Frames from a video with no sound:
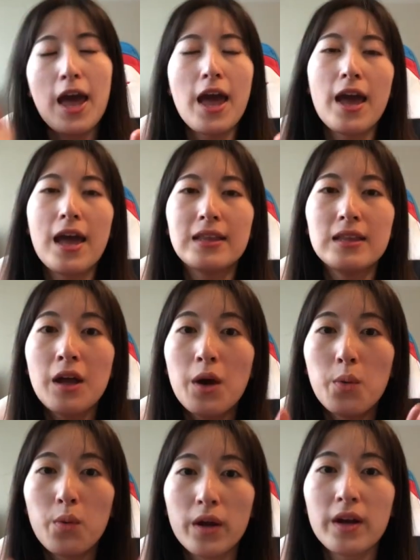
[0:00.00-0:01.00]
And
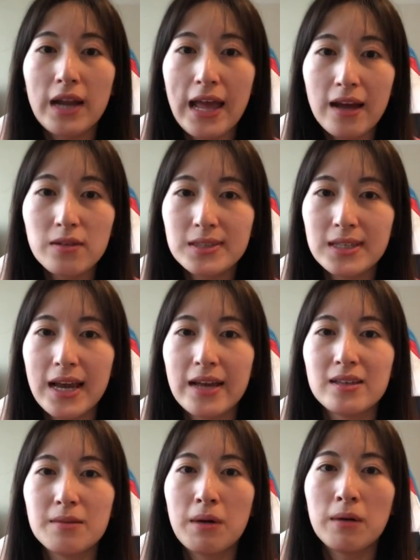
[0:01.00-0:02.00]
where else
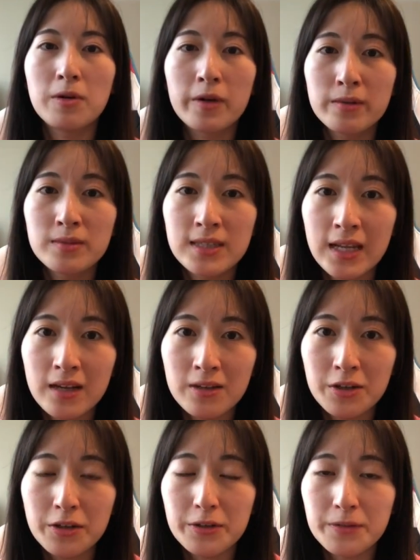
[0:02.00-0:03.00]
can the bubblegum stick
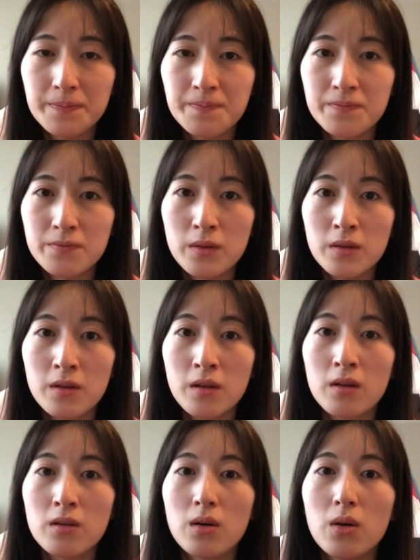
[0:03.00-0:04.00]
to?
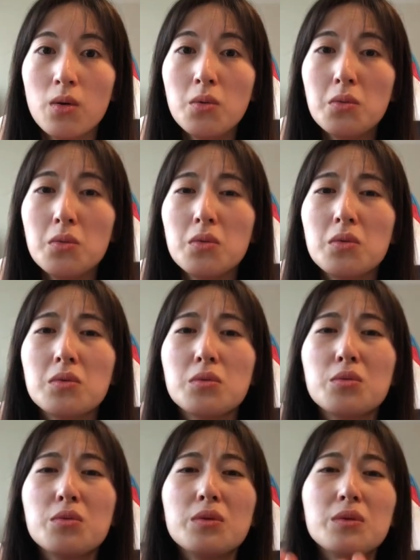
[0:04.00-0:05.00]
Oh,
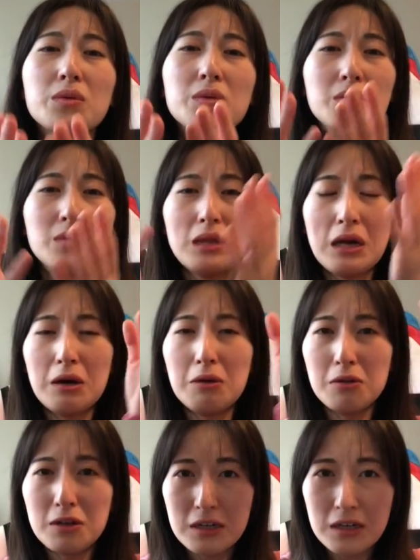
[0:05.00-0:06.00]

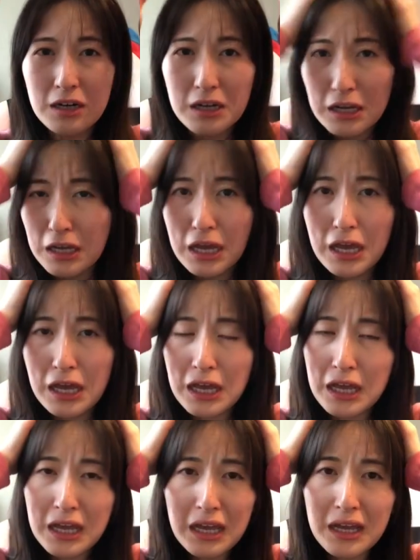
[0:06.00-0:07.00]
our
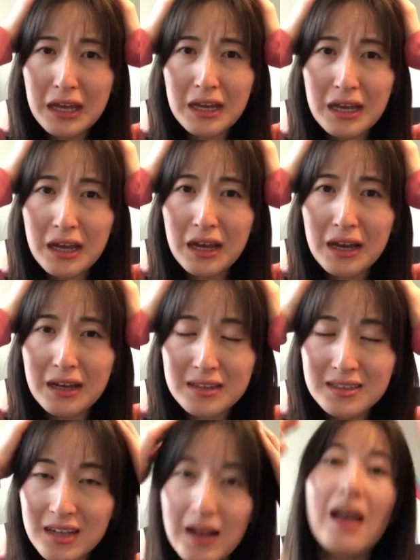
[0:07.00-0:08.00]
head.
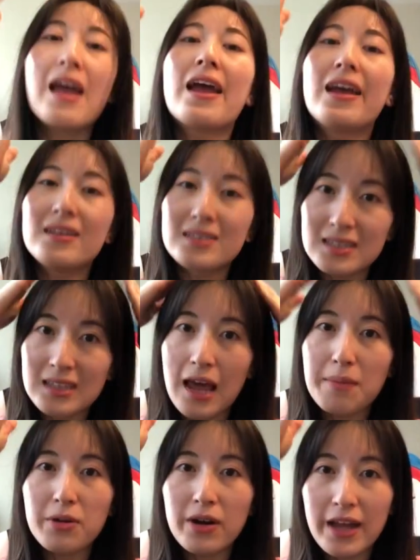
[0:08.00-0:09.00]
And
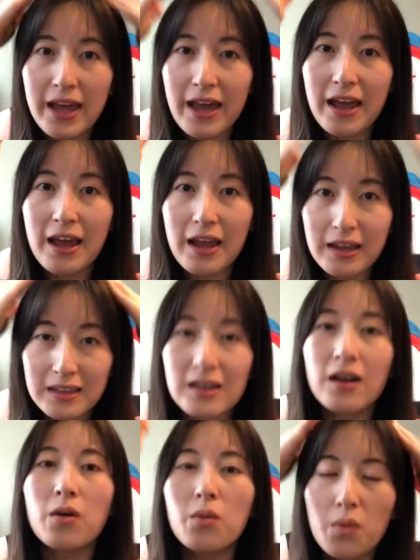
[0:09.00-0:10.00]
tap your head.
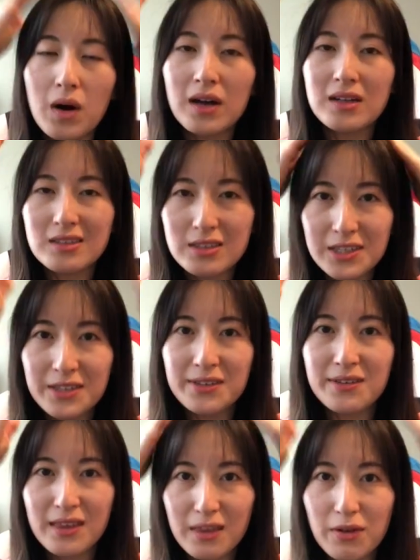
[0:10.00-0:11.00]
One,
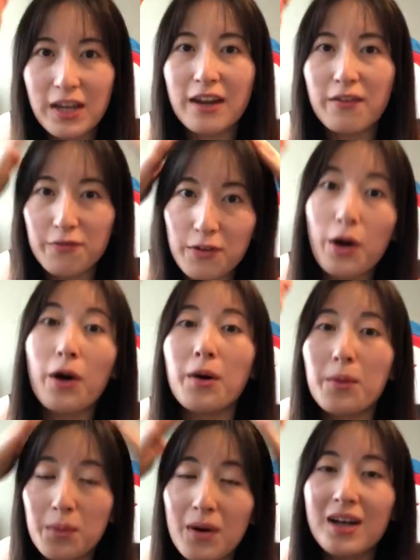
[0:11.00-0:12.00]
two, three,
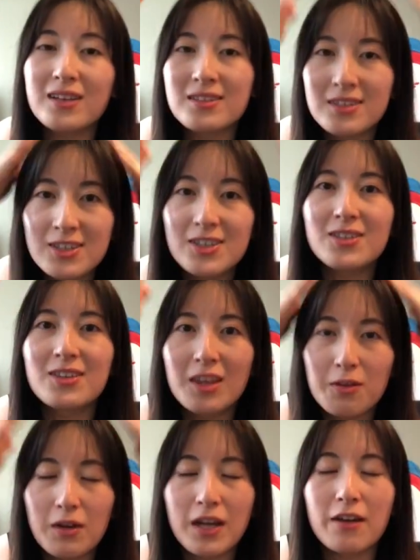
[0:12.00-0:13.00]
four. One, two,
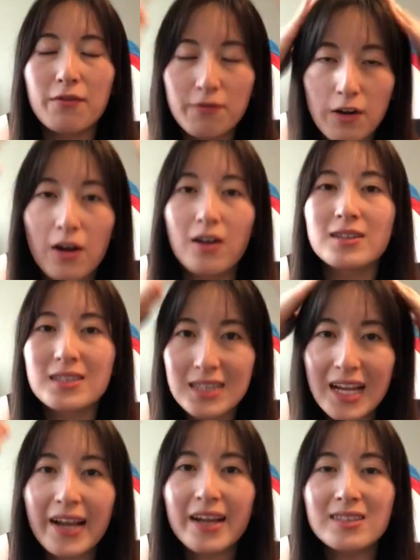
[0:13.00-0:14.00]
three, four.
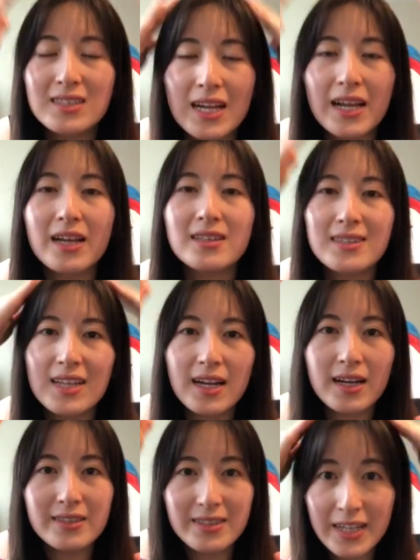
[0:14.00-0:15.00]
Sticky, sticky,
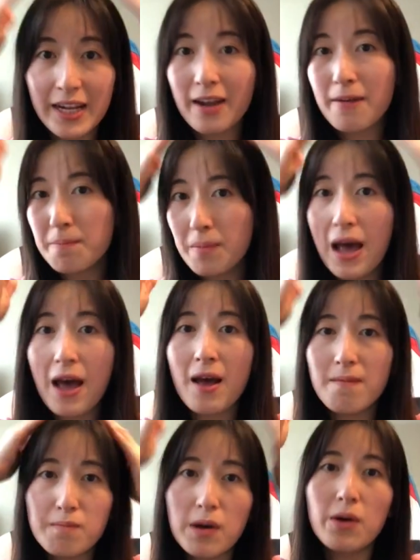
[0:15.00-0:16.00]
sticky, sticky
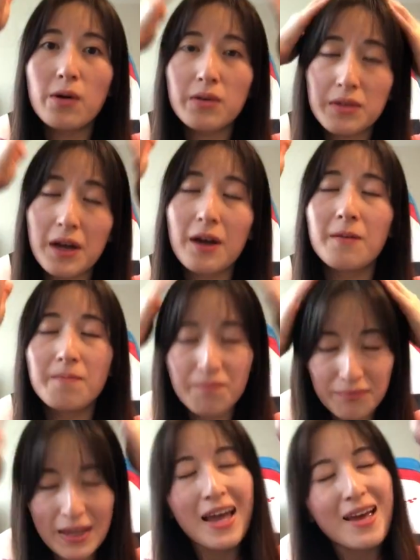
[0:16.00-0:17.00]
bubble gum,
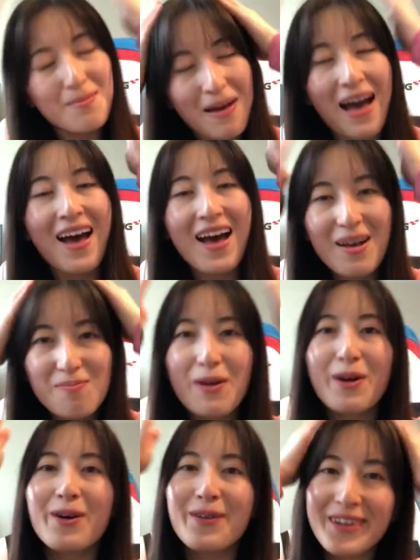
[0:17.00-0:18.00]

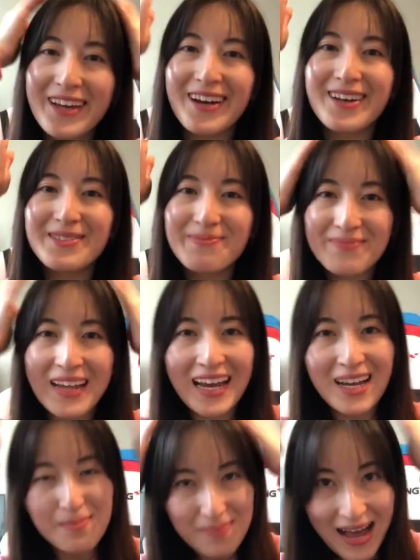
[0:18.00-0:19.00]
bubble gum,
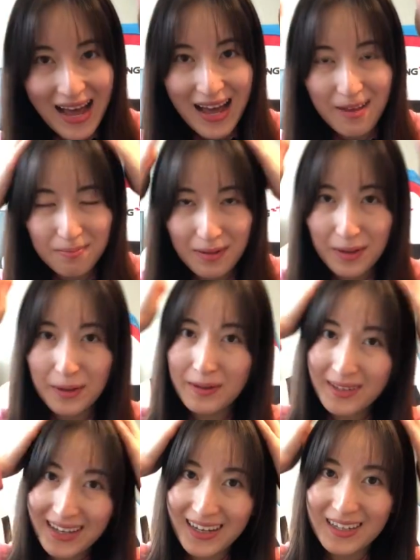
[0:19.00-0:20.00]
bubble
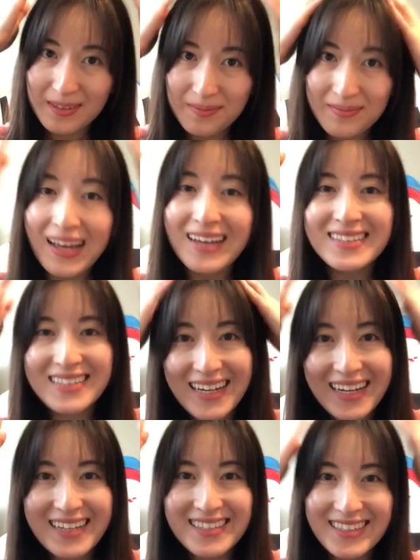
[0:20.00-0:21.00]
gum.
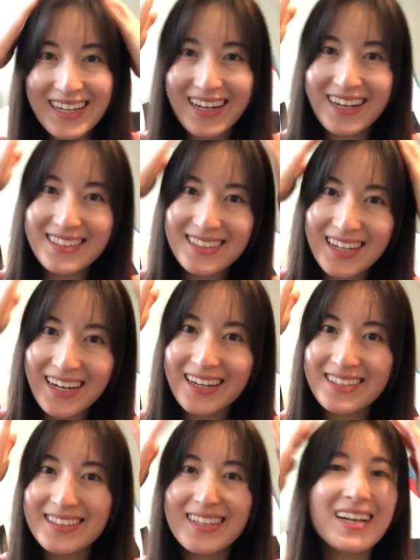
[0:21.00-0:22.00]
Sticky, sticky, sticky,
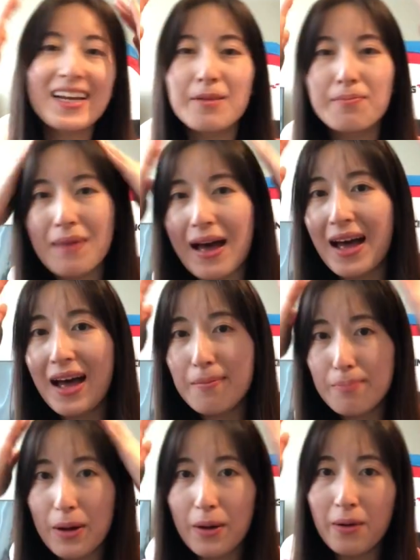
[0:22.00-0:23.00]
sticky
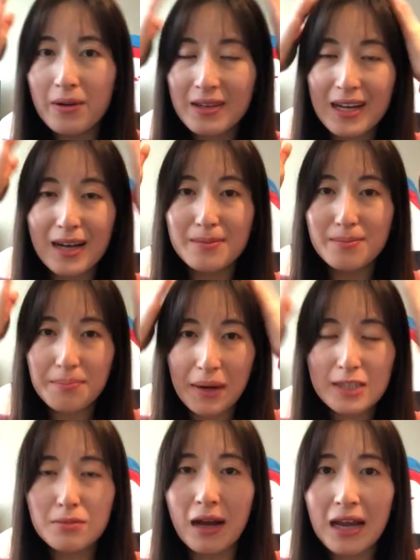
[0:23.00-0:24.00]
bubble gum
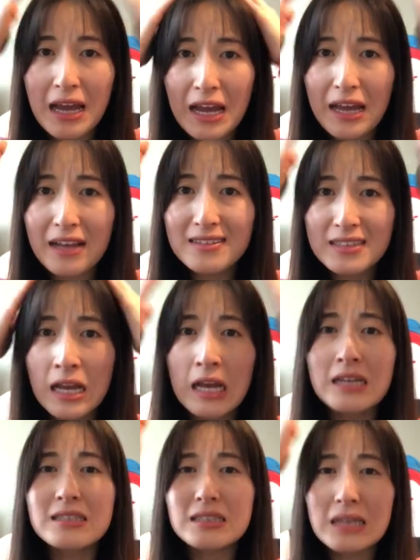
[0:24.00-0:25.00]
makes my hands
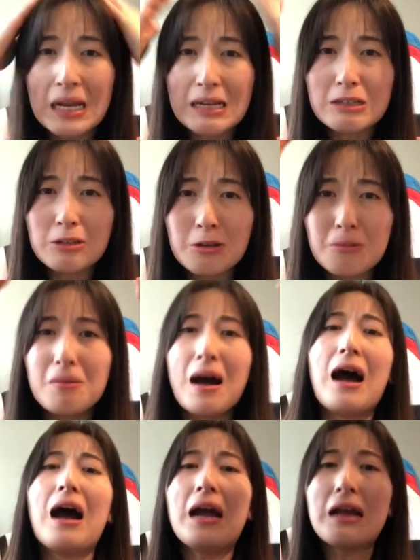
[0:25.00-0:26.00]
stick to
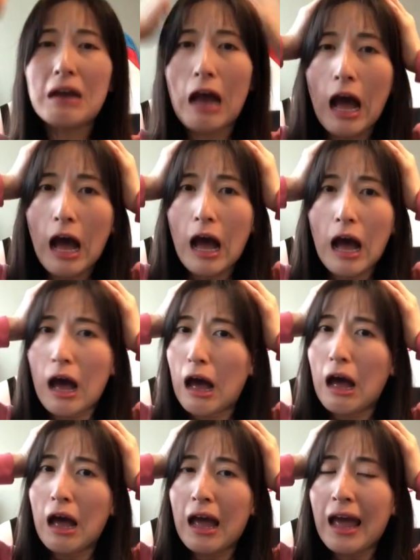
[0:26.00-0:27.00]
my oh,
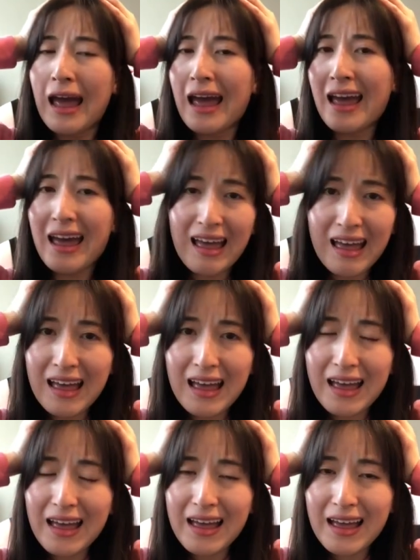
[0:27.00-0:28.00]

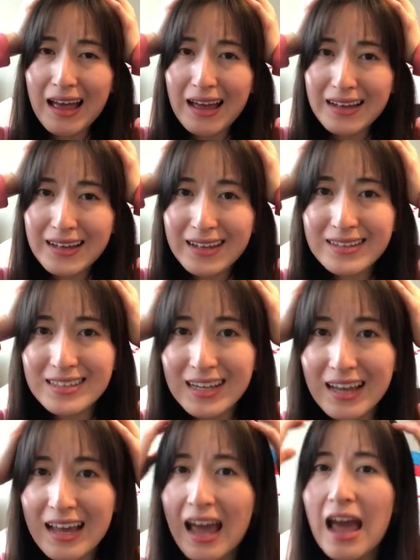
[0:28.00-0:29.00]
head.
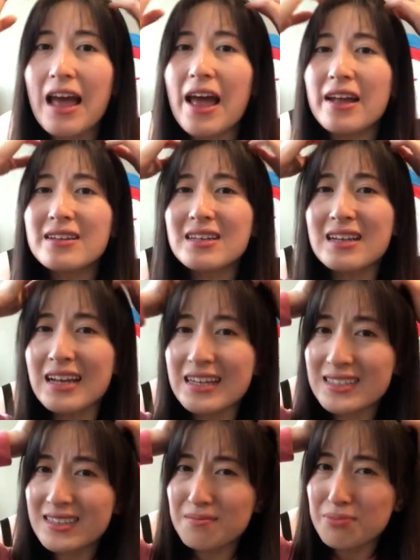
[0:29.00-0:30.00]
And
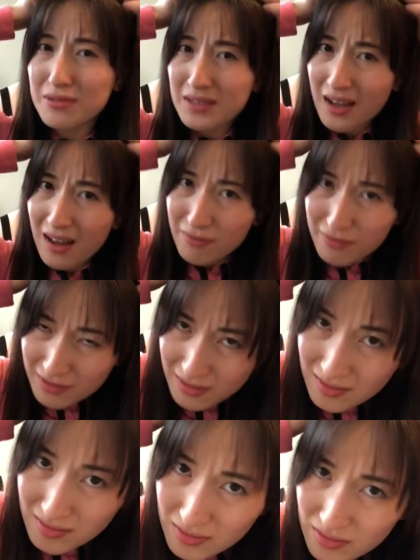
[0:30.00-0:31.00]
let's breathe.
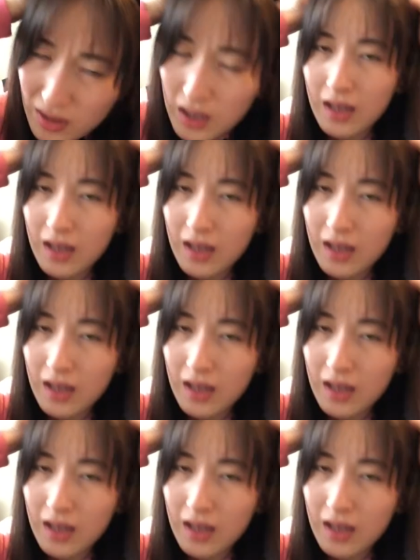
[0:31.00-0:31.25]
Ooh.